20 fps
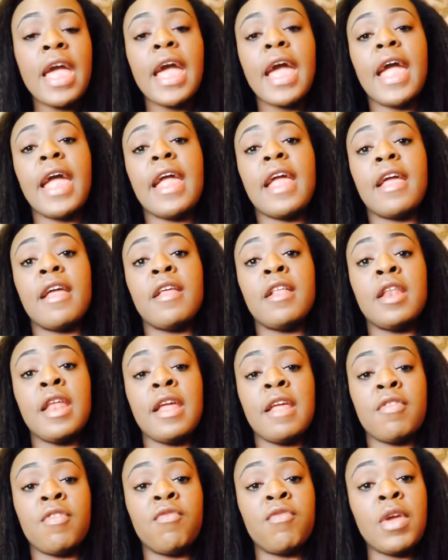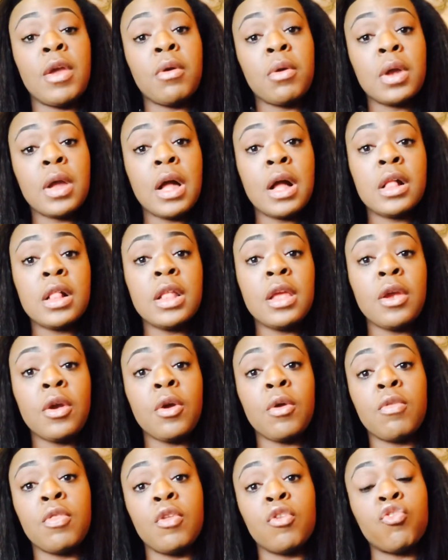and it's very
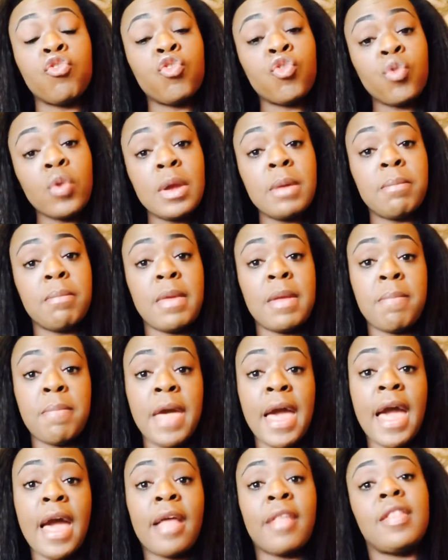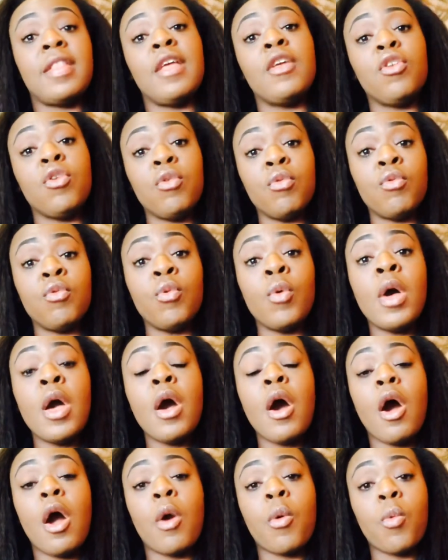clear the treatment path that you
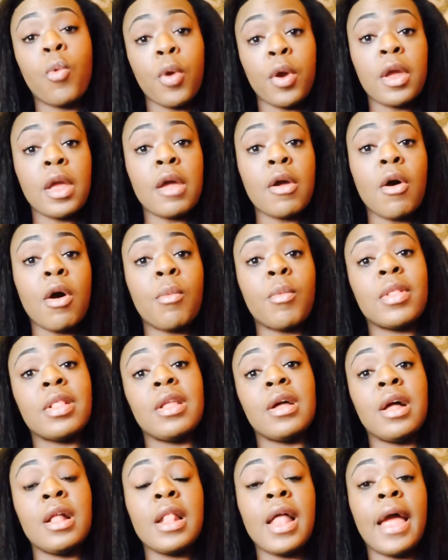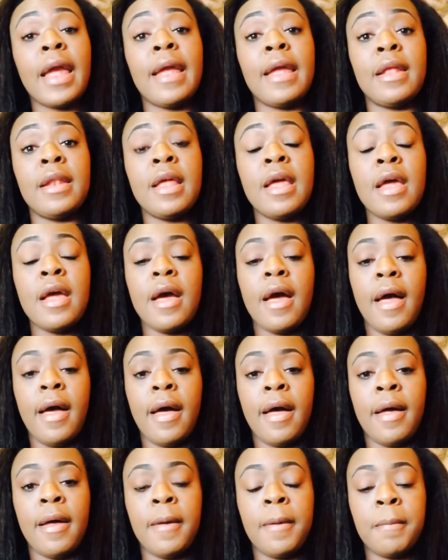are working on with the client.
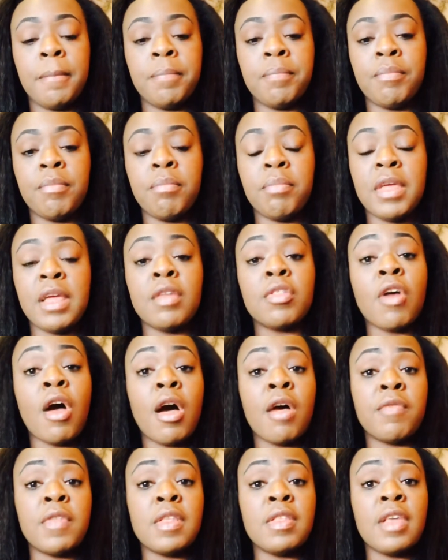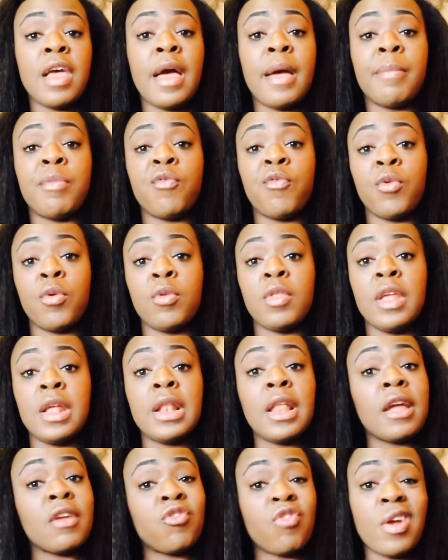Because oftentimes for the
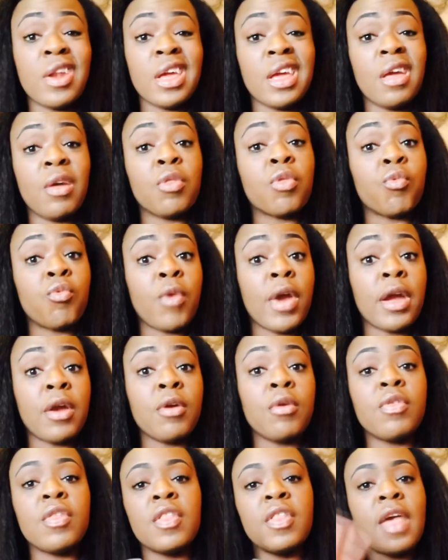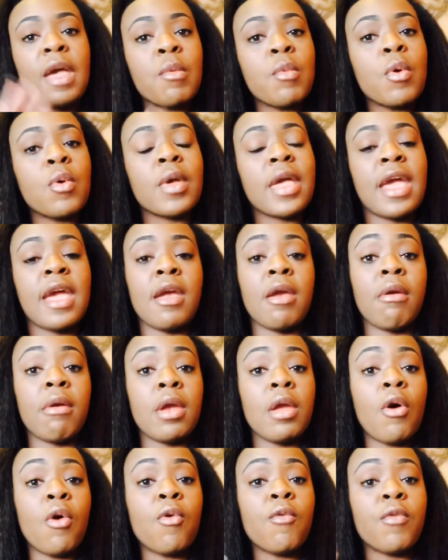electronic health records, they will
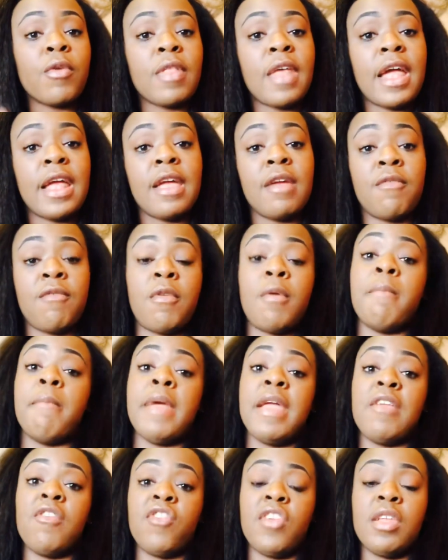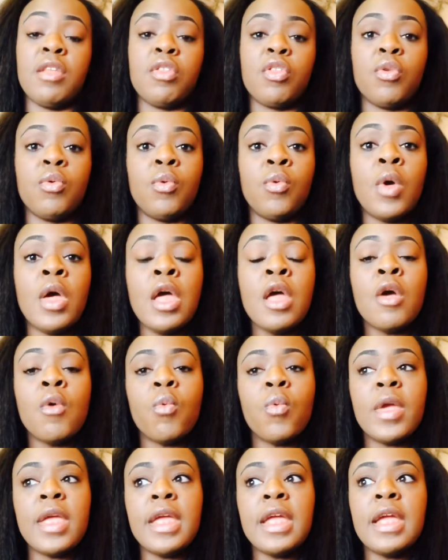carry over that information. So
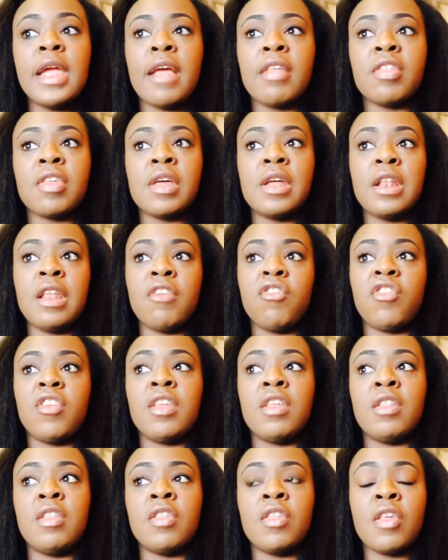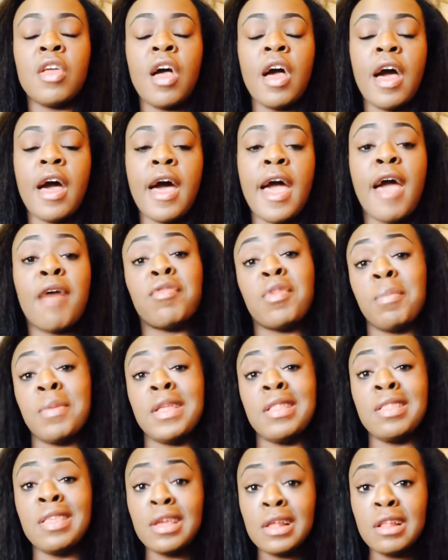we as clinicians have to
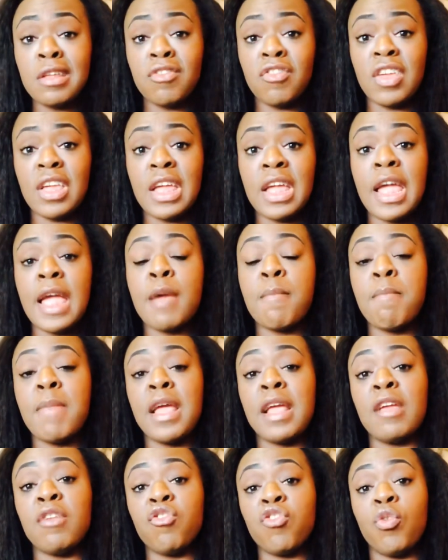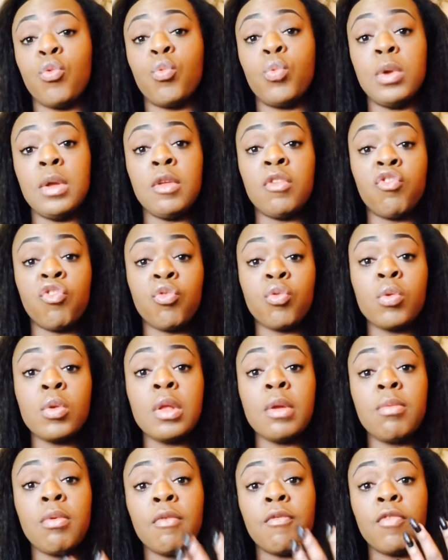be diligent in making sure we
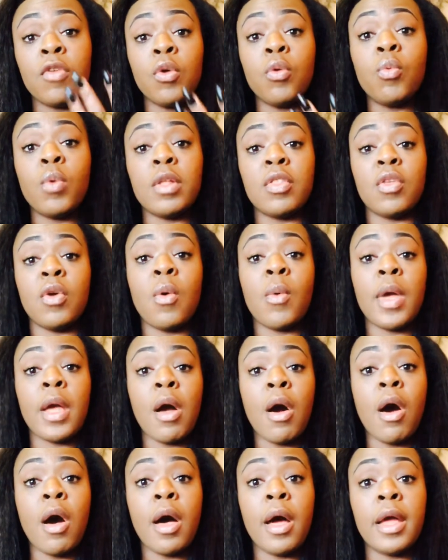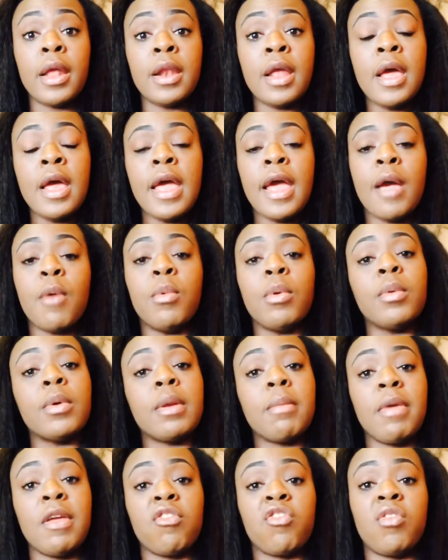truly review what's going on, and we want
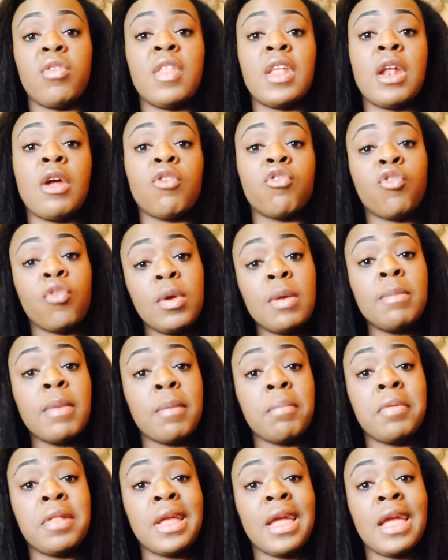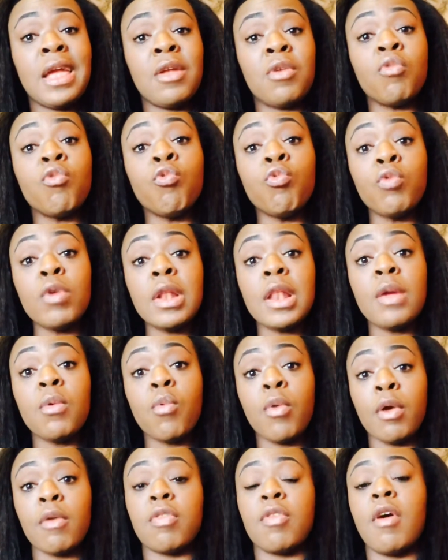to make sure that our treatment plan really
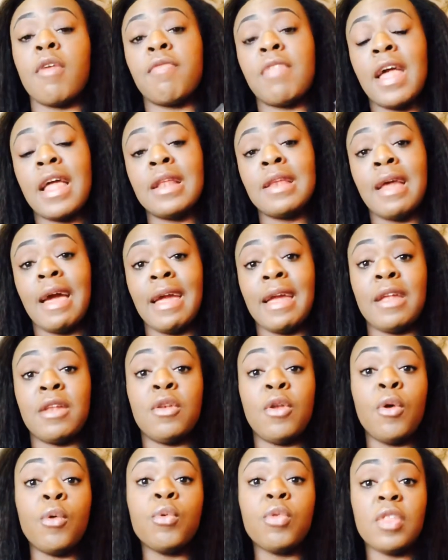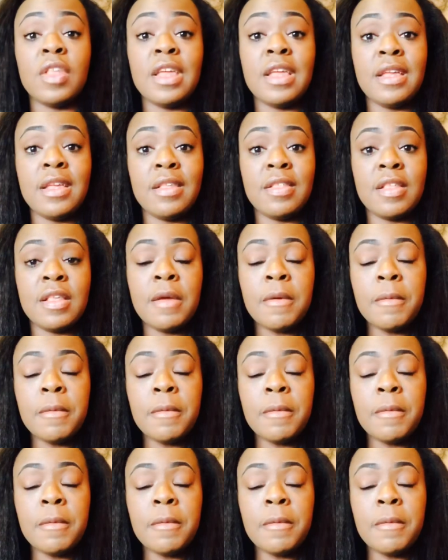works off that diagnosis,